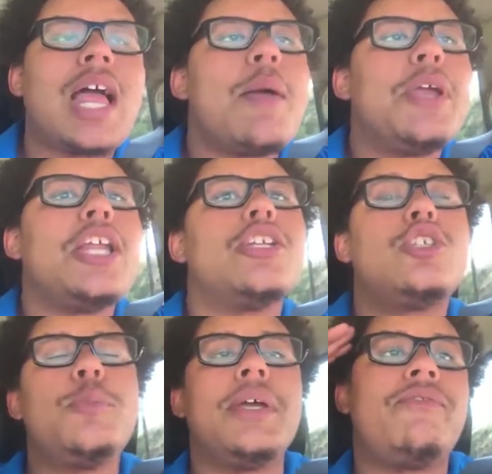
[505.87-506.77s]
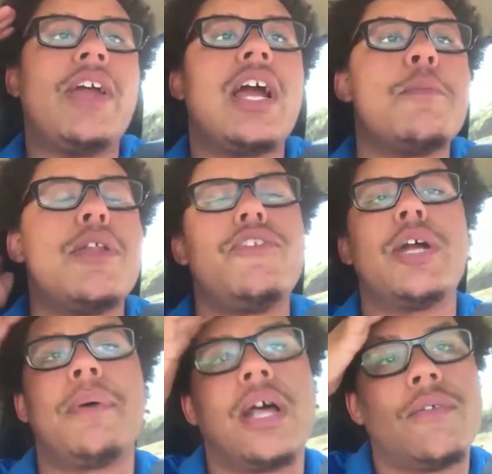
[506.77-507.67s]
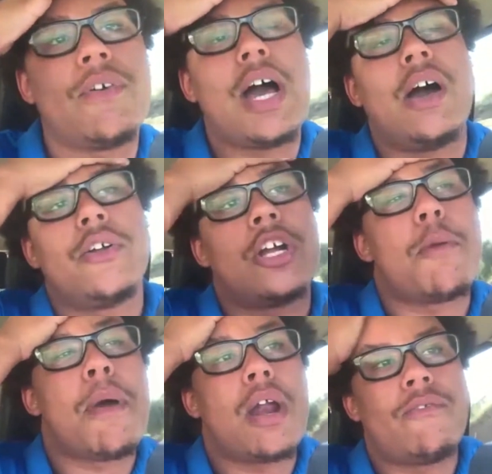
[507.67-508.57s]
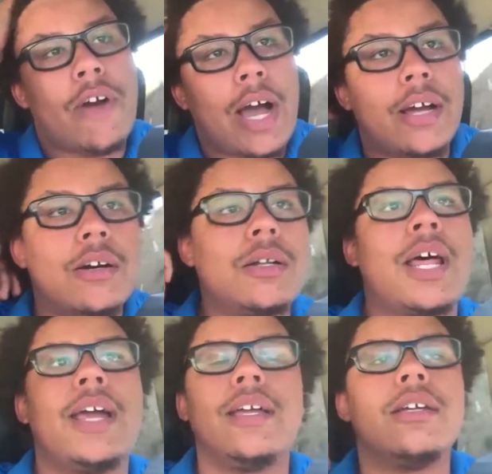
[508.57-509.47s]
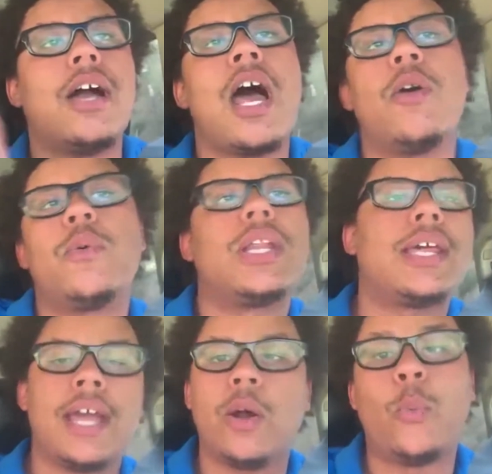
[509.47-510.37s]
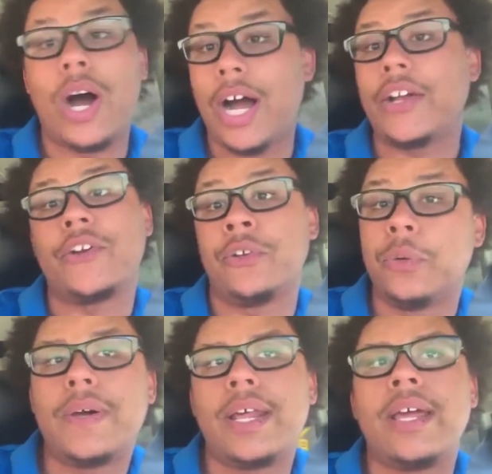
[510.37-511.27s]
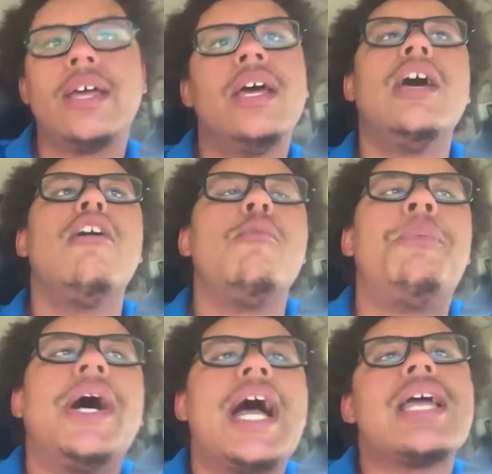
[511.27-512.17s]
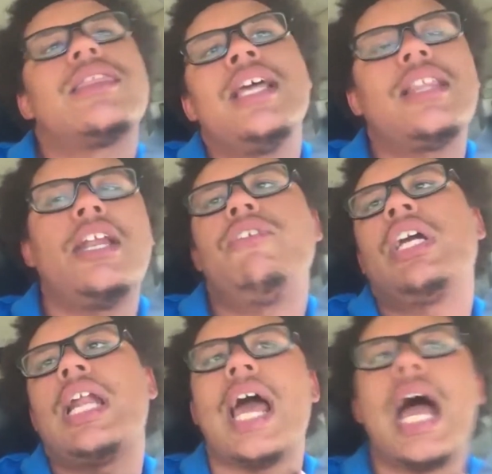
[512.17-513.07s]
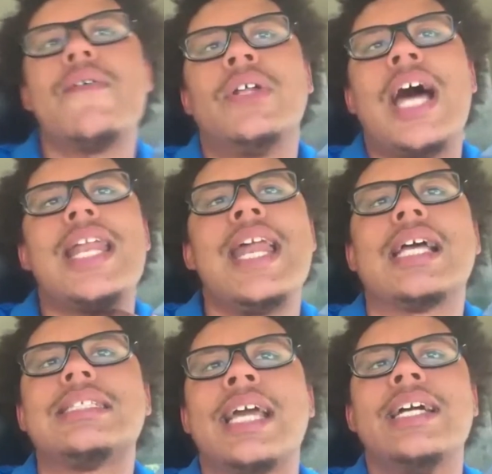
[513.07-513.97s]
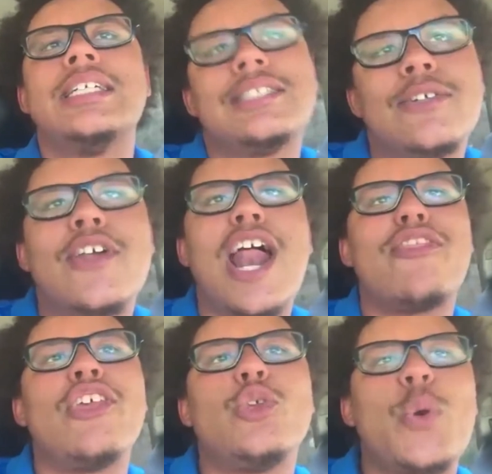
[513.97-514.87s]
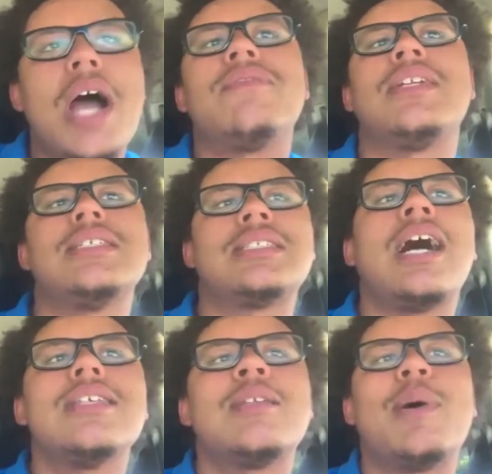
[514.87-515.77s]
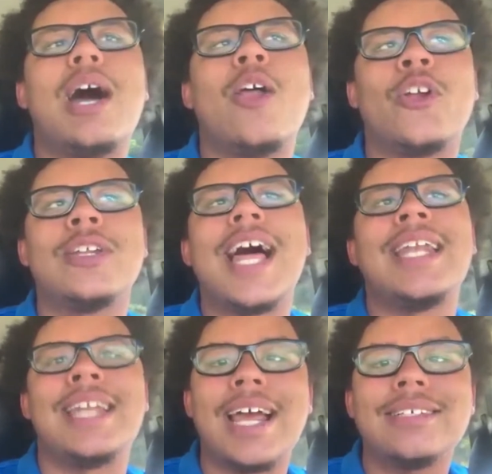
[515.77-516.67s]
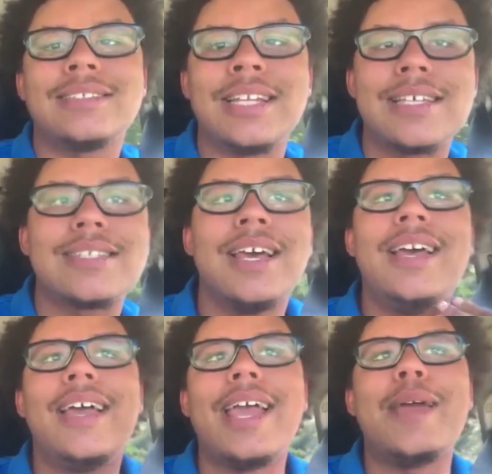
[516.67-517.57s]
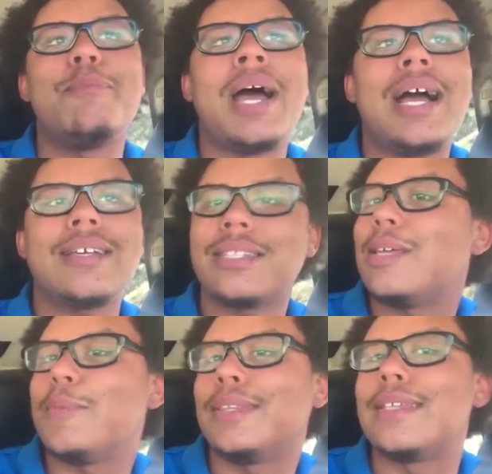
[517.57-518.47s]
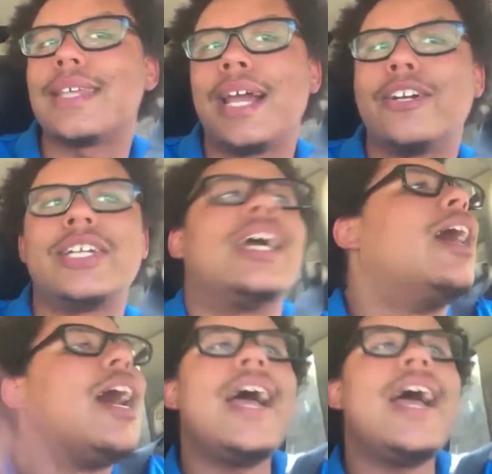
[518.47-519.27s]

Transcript: I mean, to be fair, I mean, if you're a pedophile, you're a pedophile. Like, I don't really care why you're doing it. But I think that if you're gonna have a Latinx character, then I think you have to discuss about how their Latinxness impacts them in this area.